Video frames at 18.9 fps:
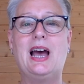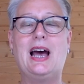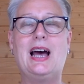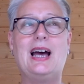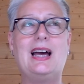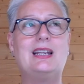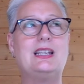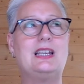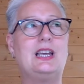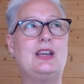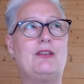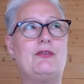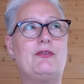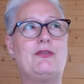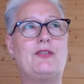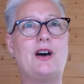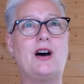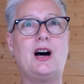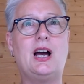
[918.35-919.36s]
And if
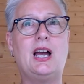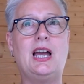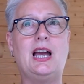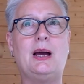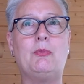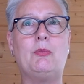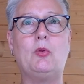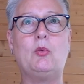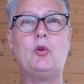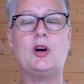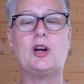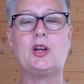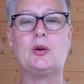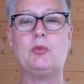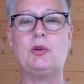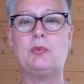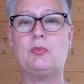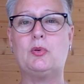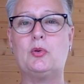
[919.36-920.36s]
I am
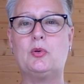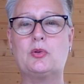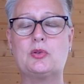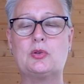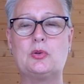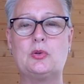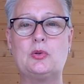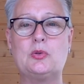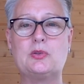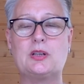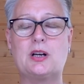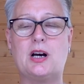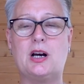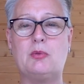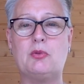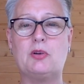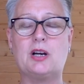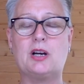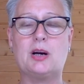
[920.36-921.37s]
working with portals, I
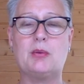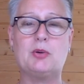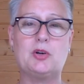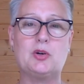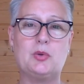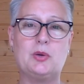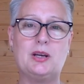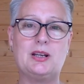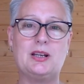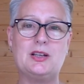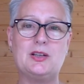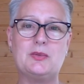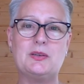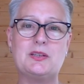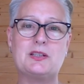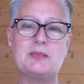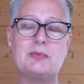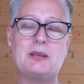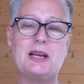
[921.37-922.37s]
will come on quickly to
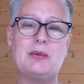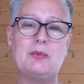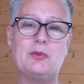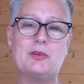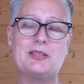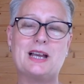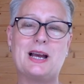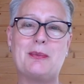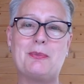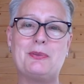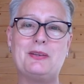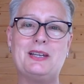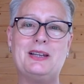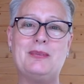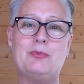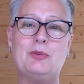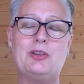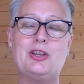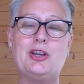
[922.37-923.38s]
explain what's
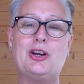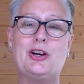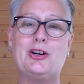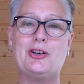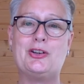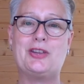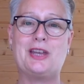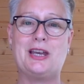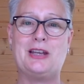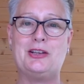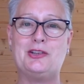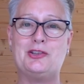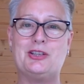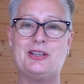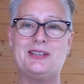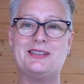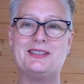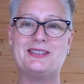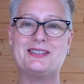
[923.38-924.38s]
happening with the earth
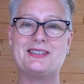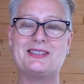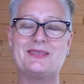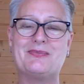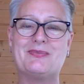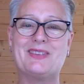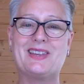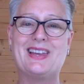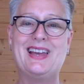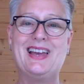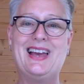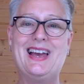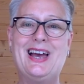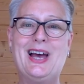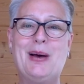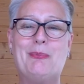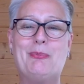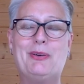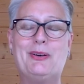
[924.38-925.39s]
energies.
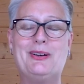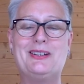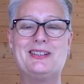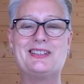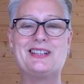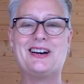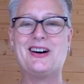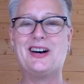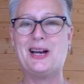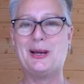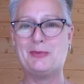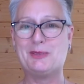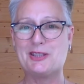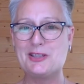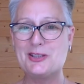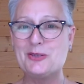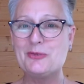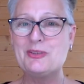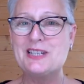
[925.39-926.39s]
But I am
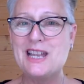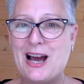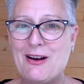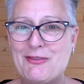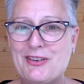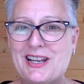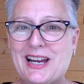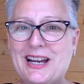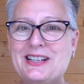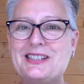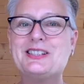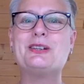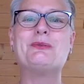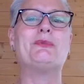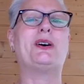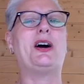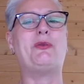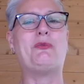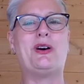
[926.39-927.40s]
still navigating
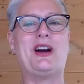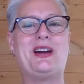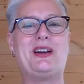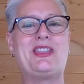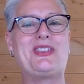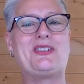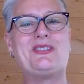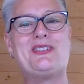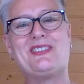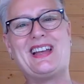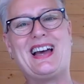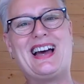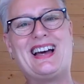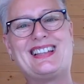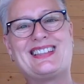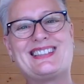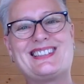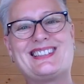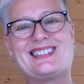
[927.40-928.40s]
my way through
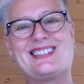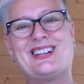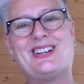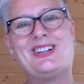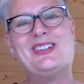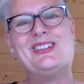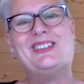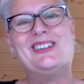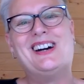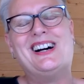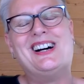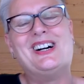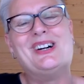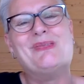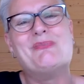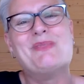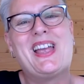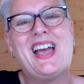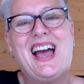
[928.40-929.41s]
that. So
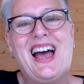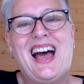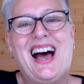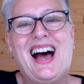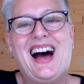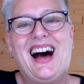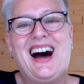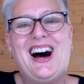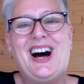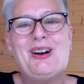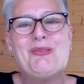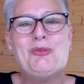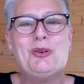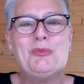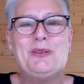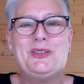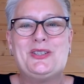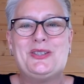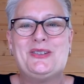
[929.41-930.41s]
I will
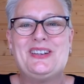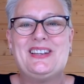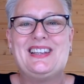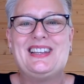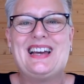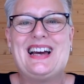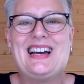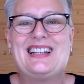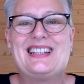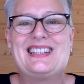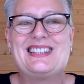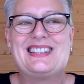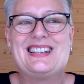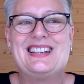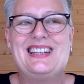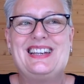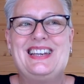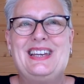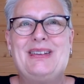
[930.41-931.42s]
be doing that
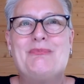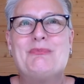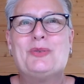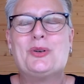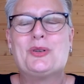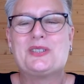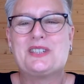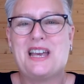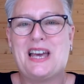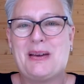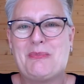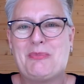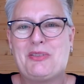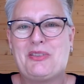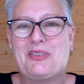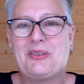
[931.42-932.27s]
in more depth.